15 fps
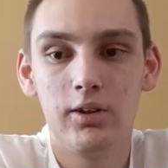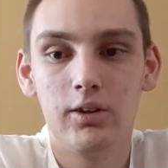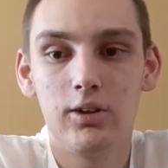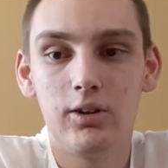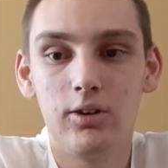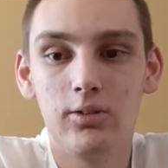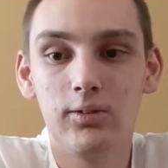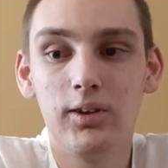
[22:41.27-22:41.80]

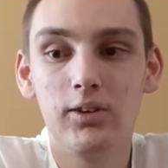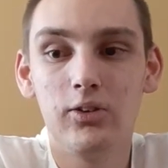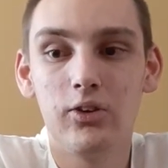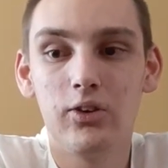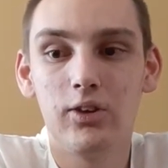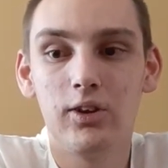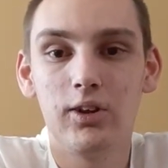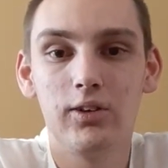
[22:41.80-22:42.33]
All
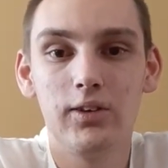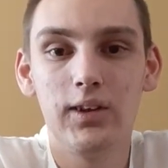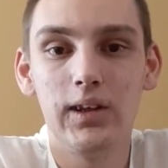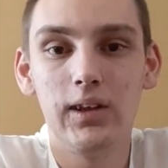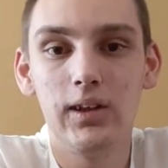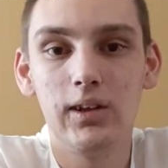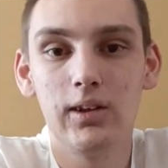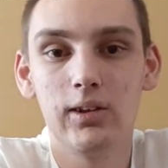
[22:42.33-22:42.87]
right, and
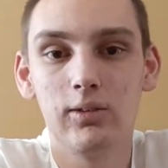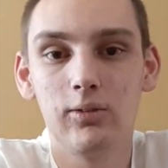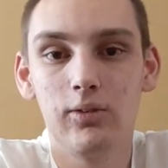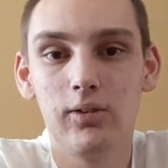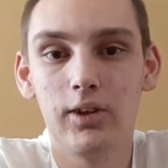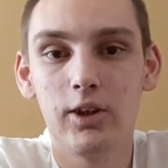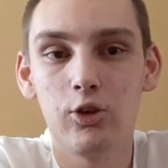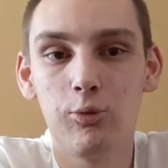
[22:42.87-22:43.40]
the
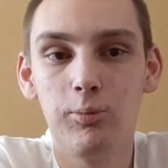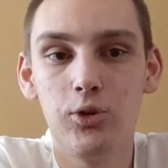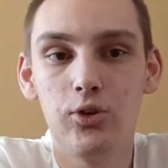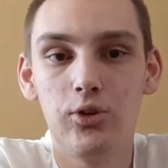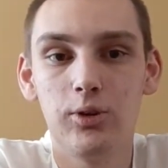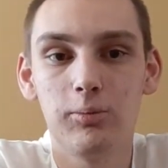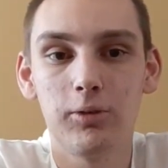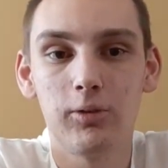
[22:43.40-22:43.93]
last
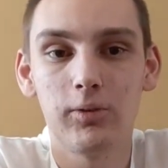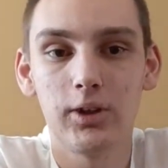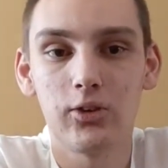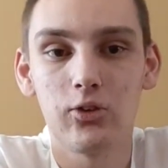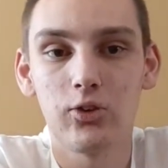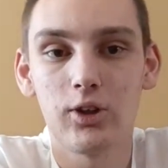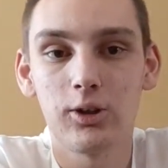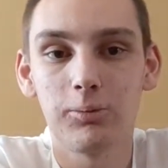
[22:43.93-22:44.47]
museum I like
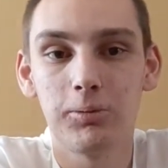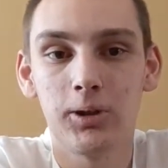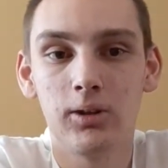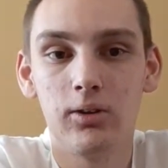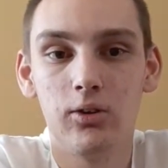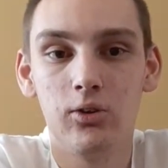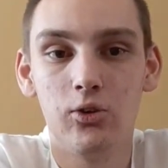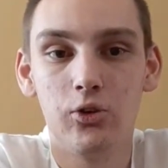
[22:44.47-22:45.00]
to talk
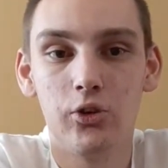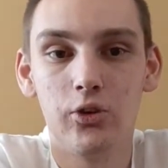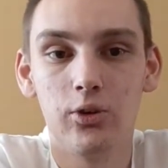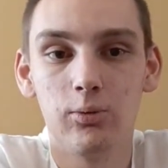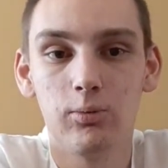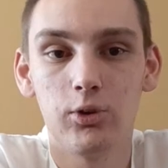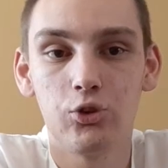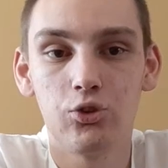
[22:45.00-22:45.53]
about is the
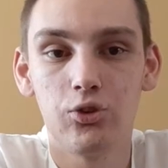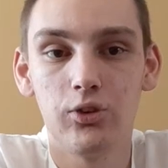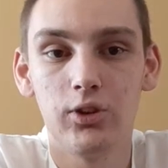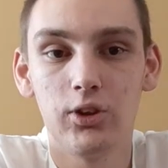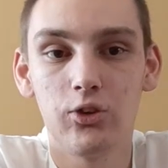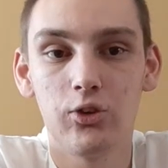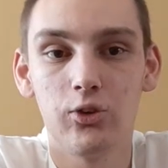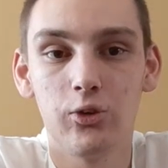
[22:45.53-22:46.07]
Richard
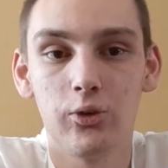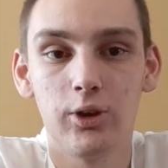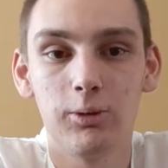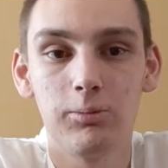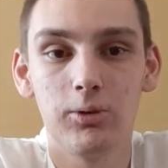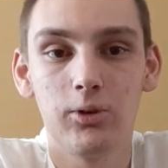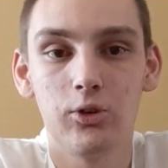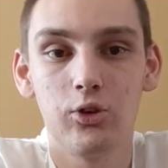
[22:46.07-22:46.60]
Nixon's
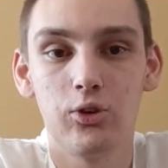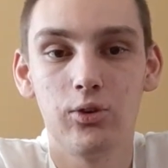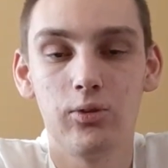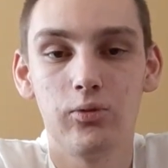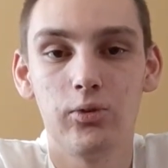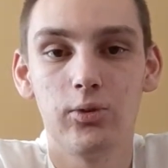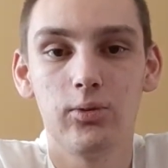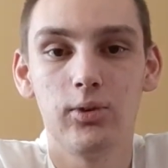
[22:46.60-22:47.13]
Library. So
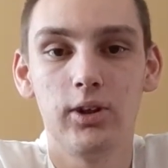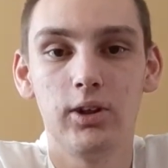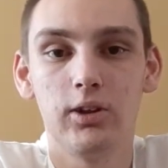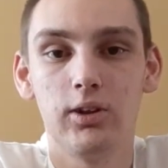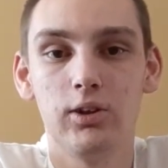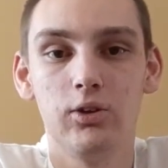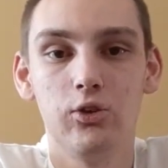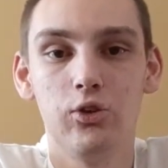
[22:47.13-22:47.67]
if you're like
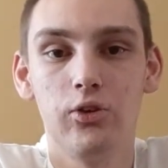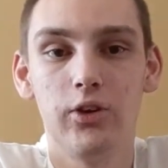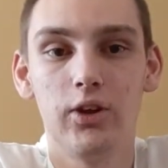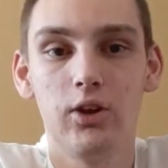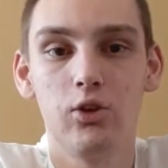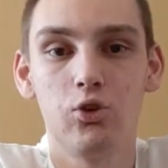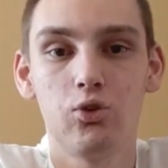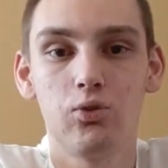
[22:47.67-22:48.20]
into the
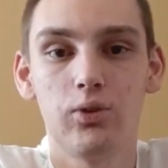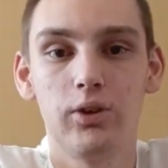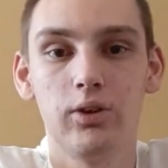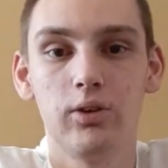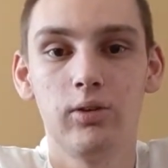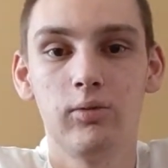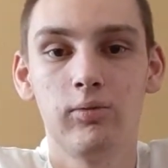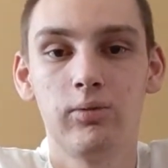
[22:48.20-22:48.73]
history
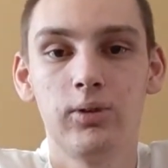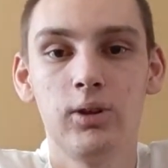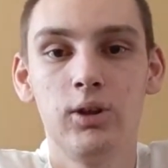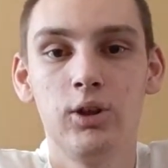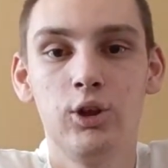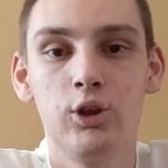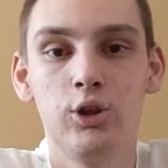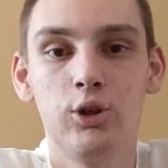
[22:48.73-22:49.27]
of
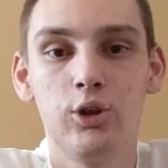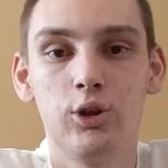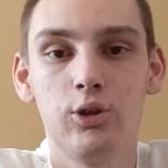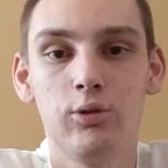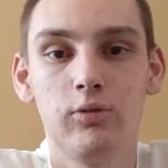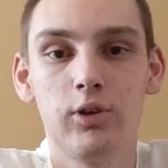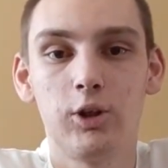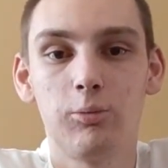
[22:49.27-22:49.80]

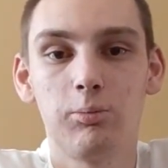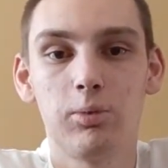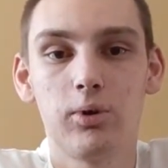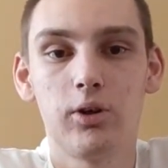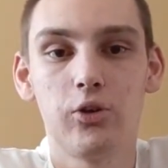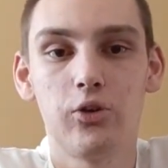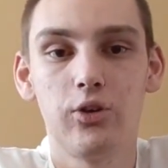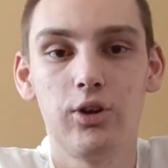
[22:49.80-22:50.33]
like
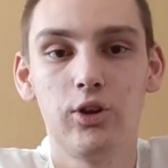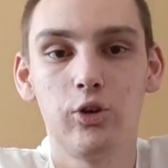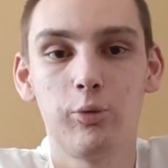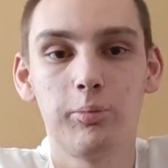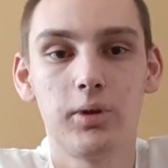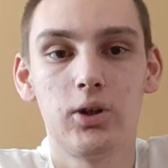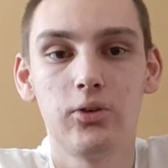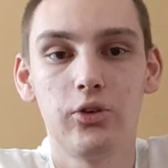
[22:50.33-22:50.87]
presidents,
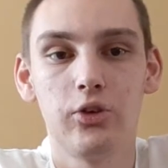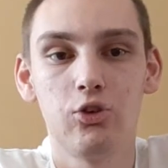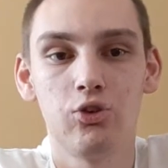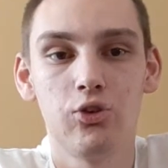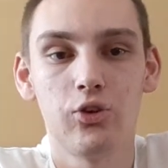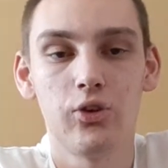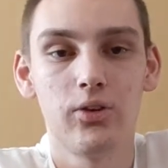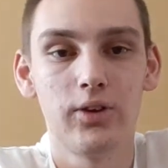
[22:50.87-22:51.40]

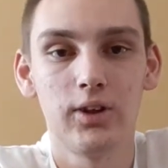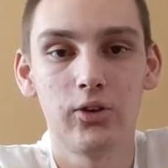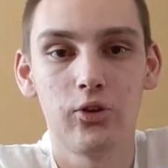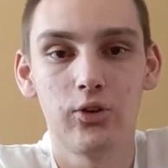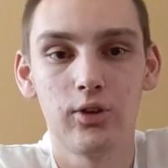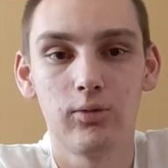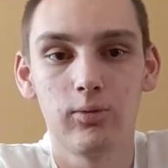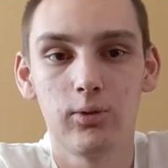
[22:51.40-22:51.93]
politicians, and all that
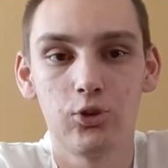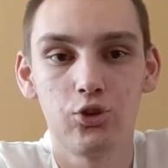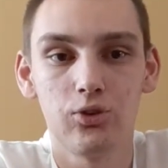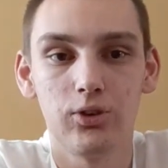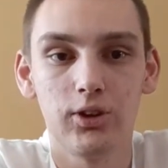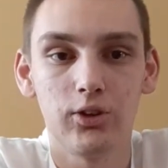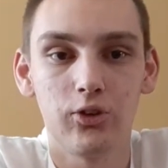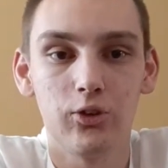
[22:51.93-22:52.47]
stuff, Richard
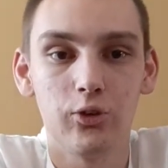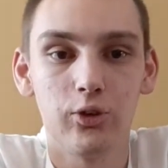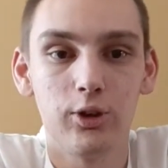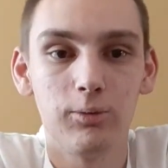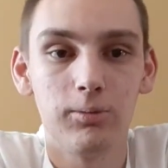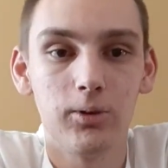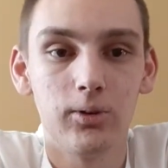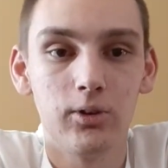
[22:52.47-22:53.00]
Nixon's
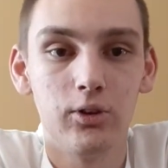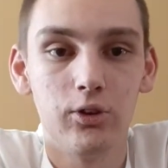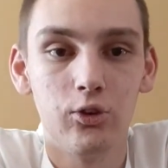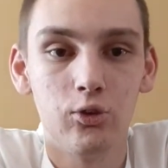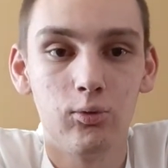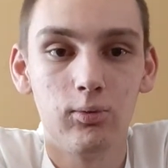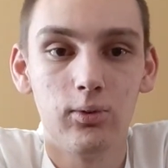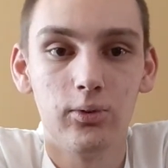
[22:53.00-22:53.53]
Library
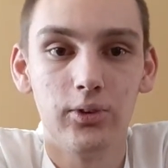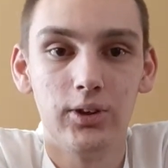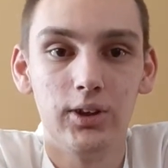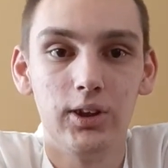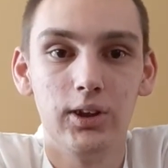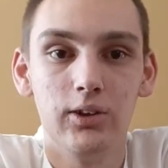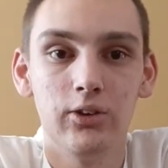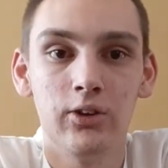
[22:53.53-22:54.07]
is really
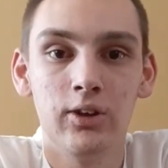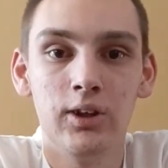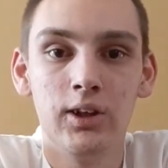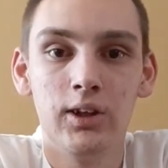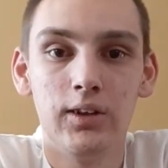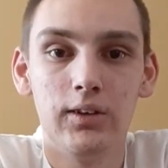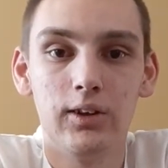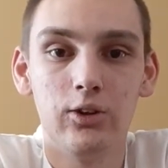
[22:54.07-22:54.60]
neat.
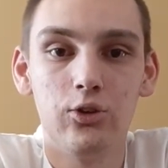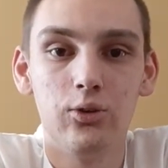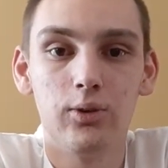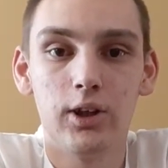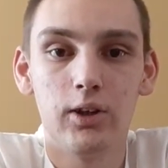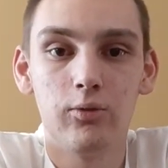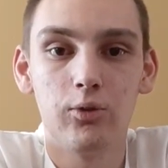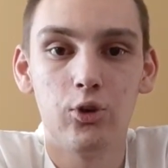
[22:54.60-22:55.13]
They do
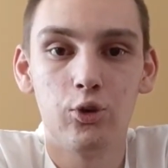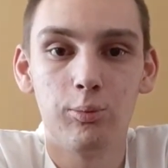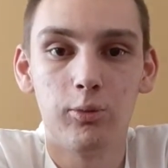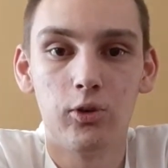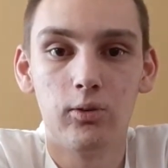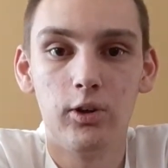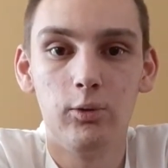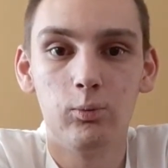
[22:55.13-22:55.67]
have this
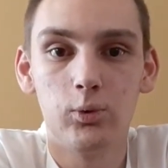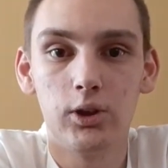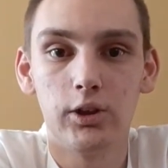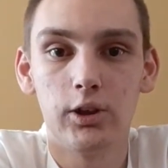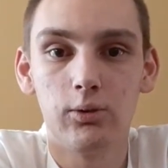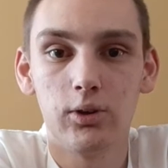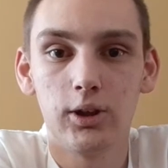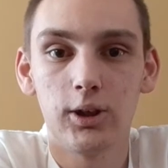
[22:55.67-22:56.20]
Marine One
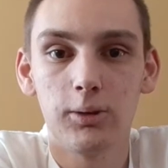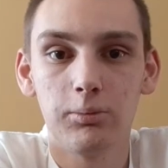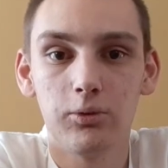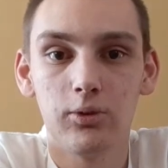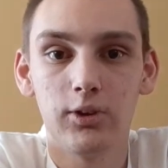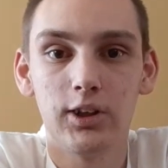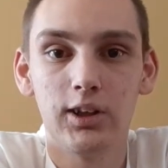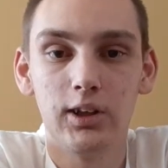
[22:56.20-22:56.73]

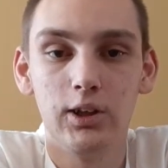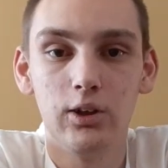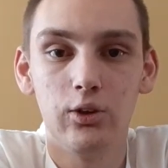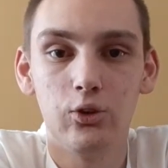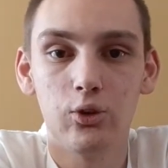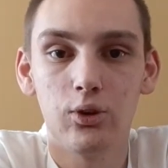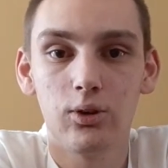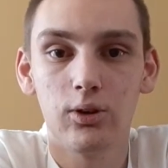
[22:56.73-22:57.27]
helicopter that he
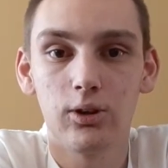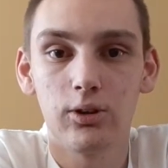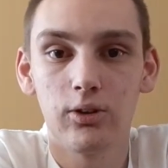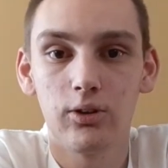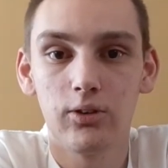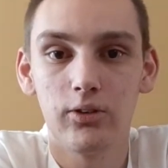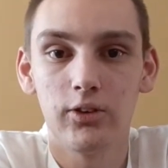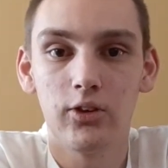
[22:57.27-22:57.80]
took
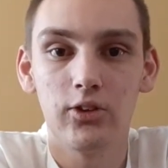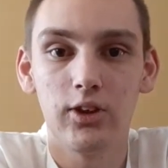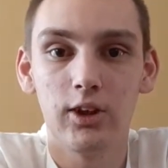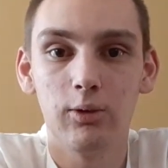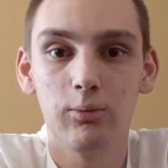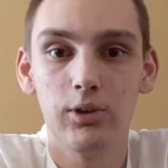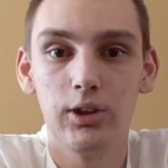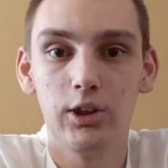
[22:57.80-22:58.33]
the day
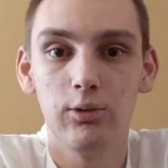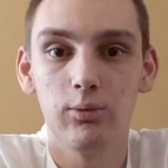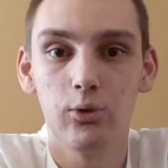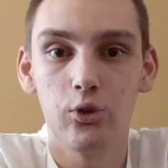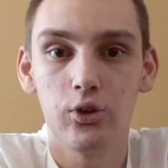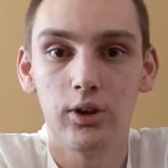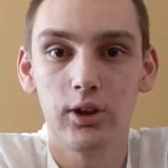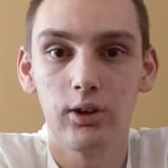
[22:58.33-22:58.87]
when he
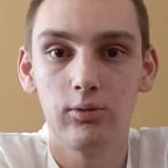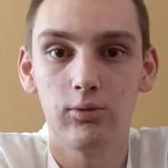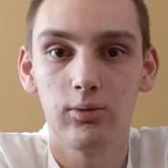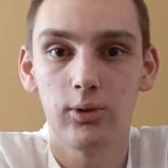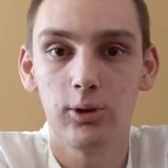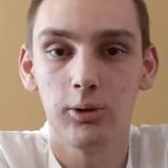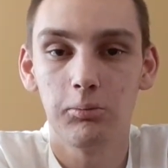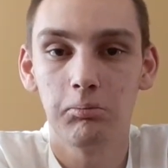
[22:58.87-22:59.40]
resigned
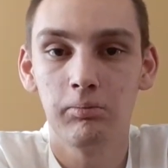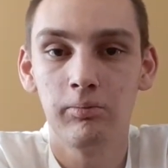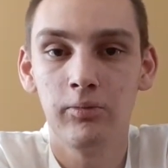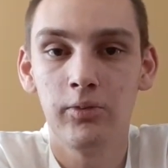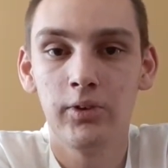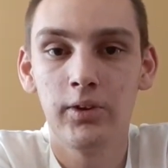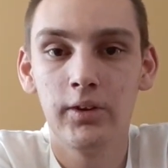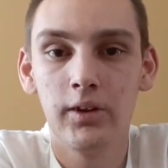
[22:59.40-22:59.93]
from
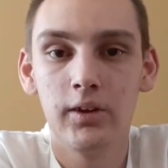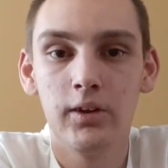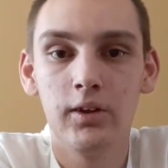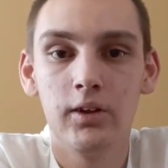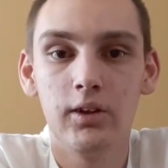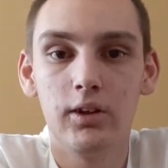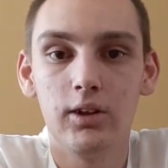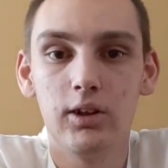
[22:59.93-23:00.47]

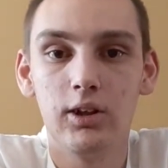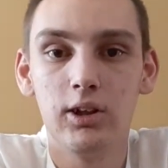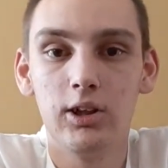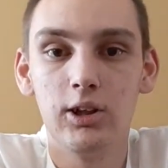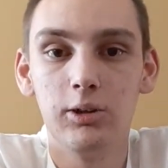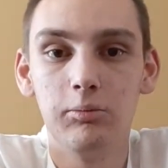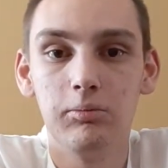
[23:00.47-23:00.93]
uh,